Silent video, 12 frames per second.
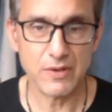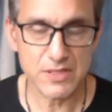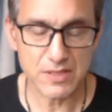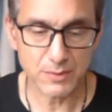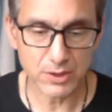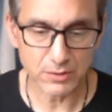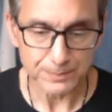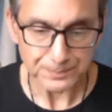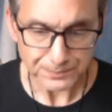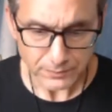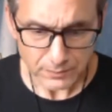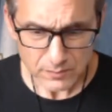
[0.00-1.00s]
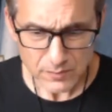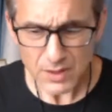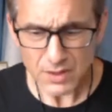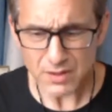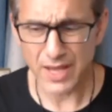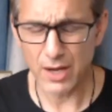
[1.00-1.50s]
similar.
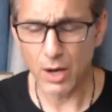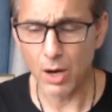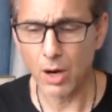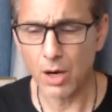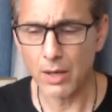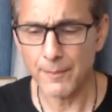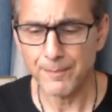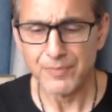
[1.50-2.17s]
They are